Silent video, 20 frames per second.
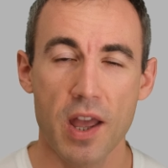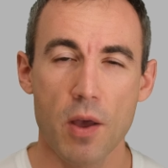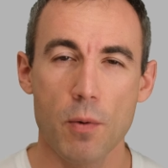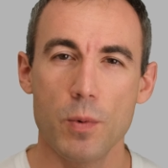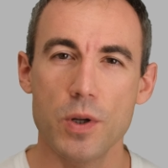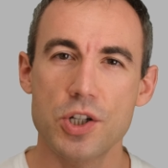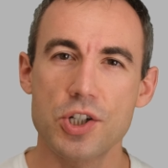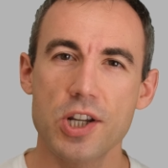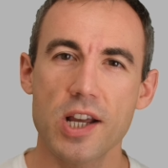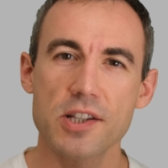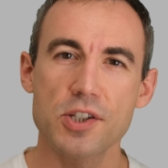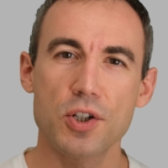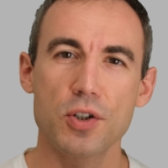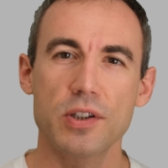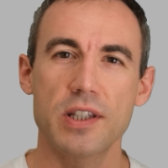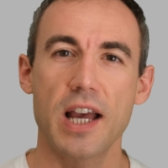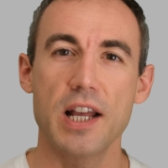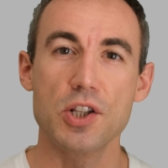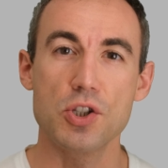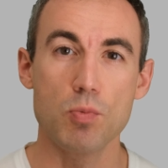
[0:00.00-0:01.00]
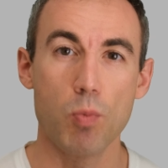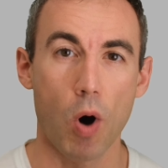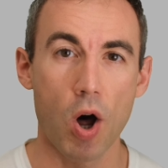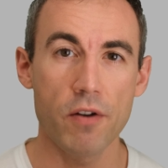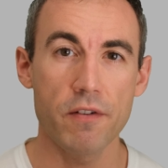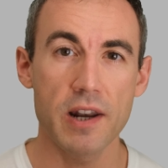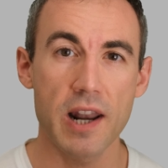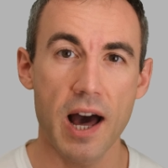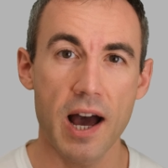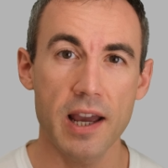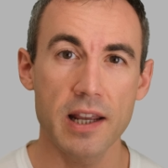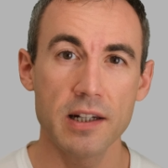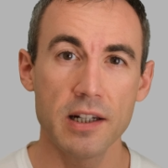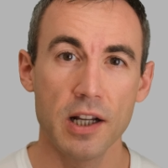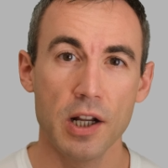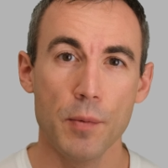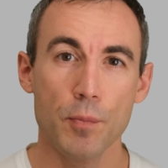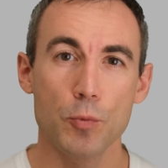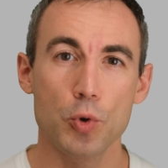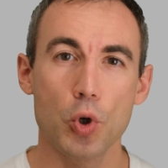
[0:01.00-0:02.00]
which just contains one line
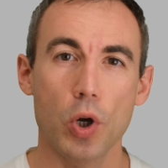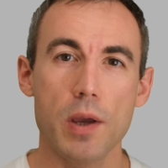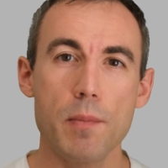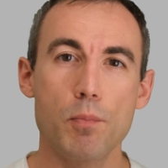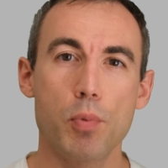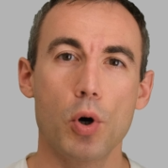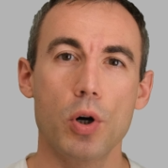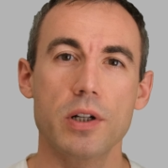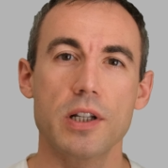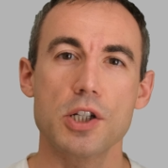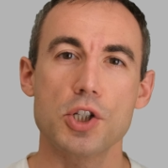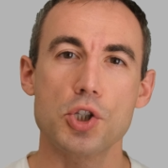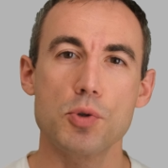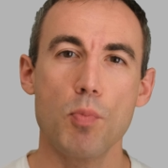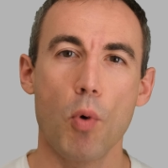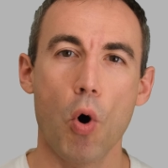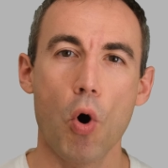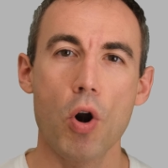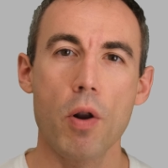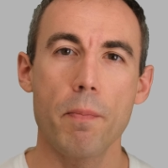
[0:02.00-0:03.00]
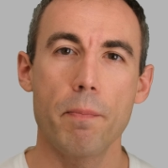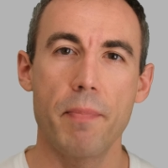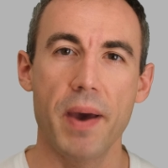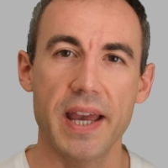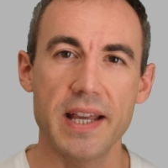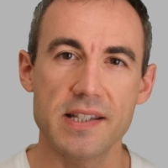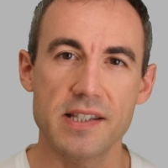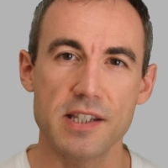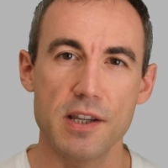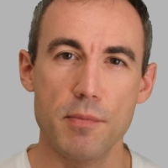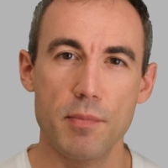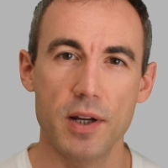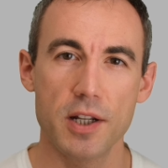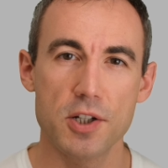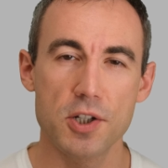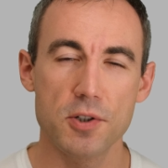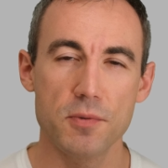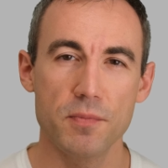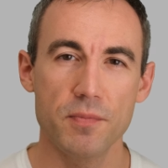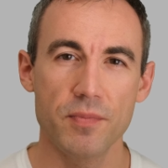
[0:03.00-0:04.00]
to import a small base
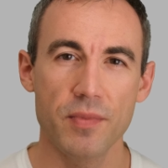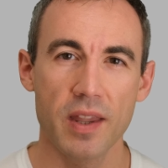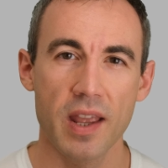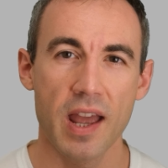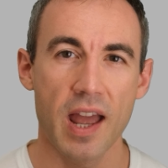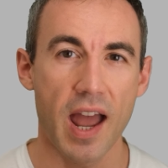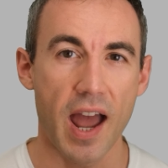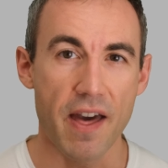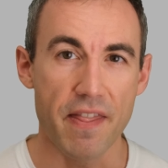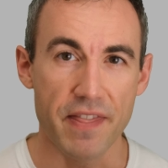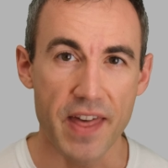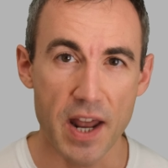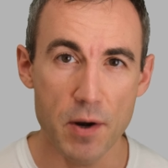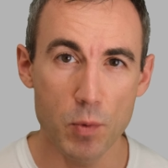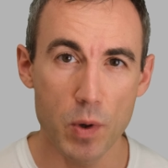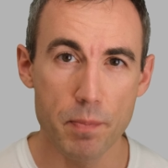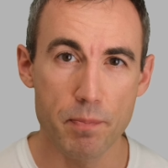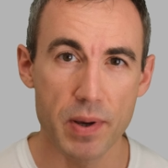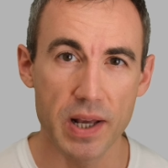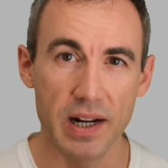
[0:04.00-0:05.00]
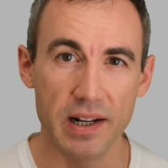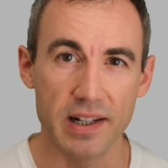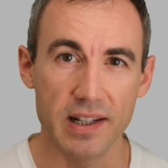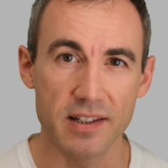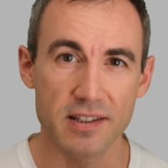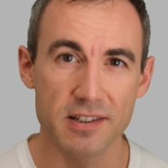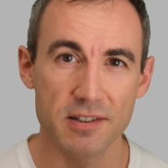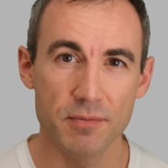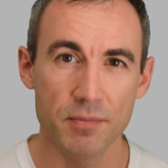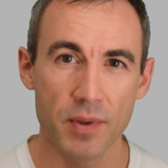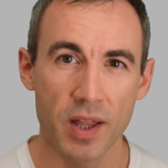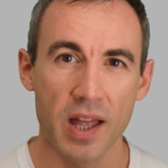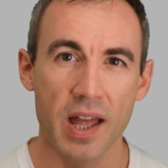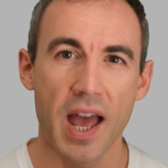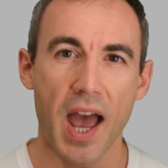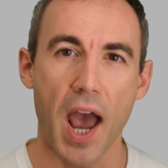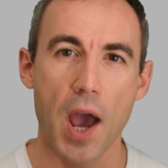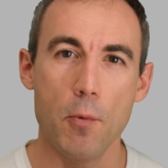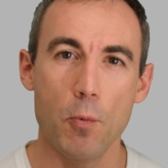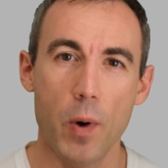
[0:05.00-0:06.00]
image. Then we build it,
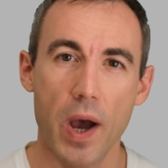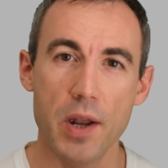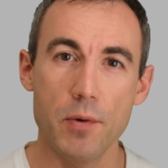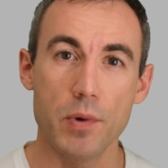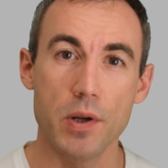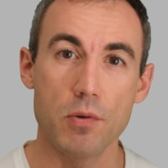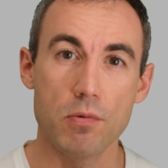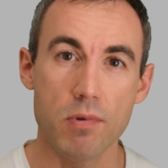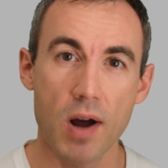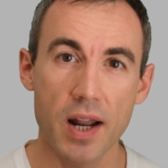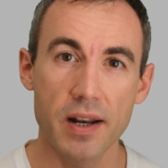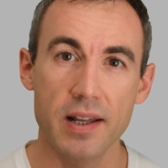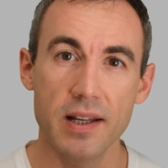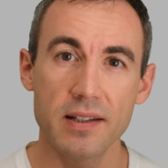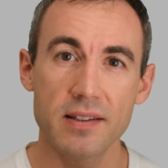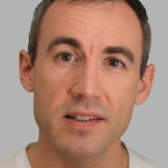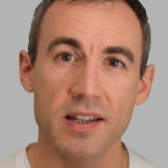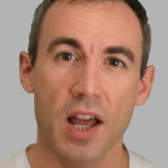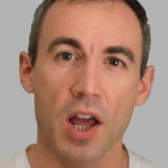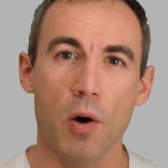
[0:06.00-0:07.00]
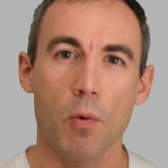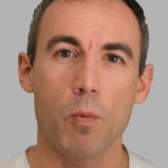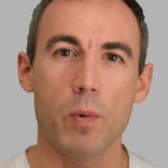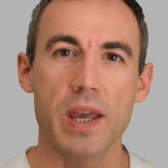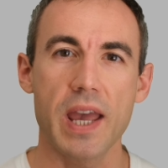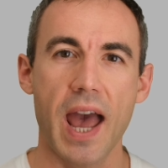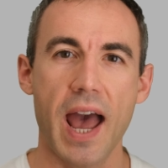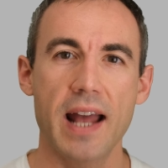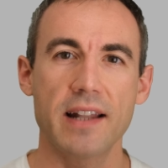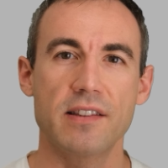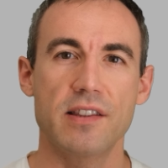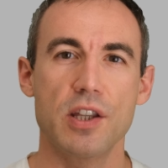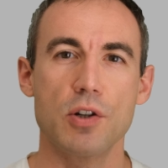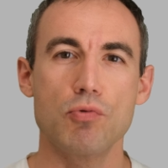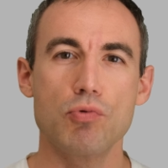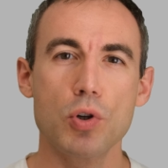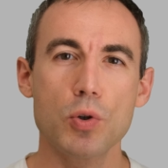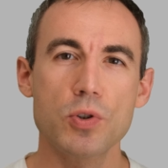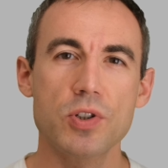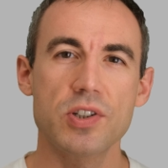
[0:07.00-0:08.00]
and when we run it, we add the
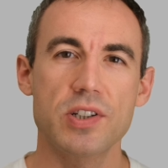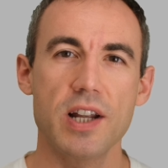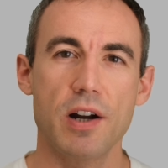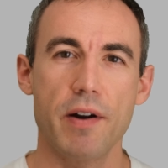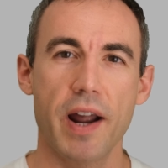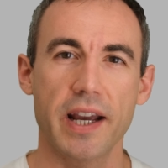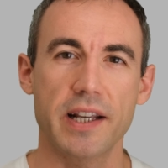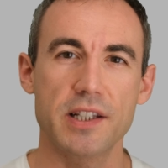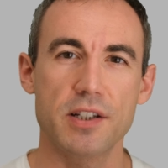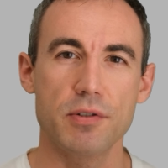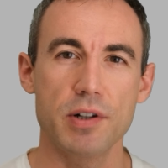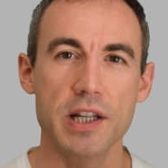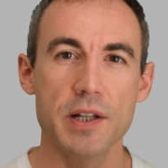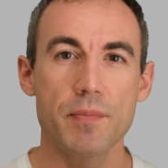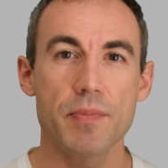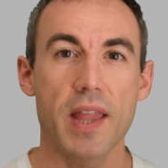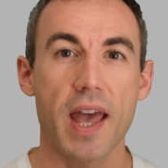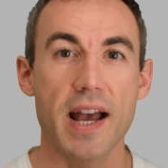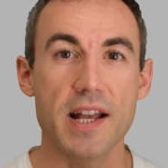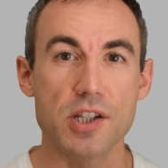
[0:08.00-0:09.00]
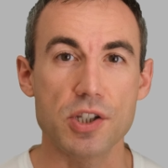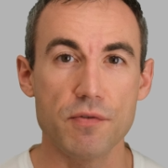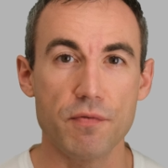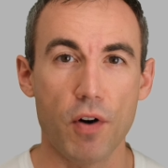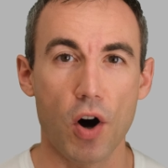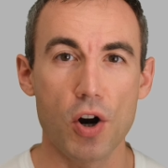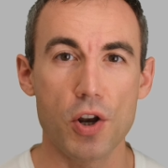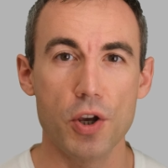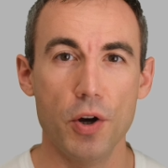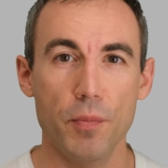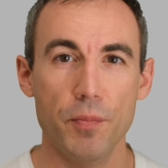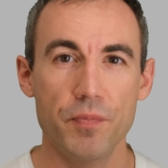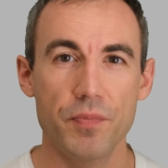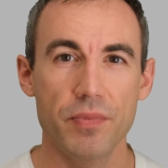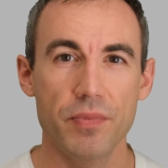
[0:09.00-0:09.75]
root directory as a volume.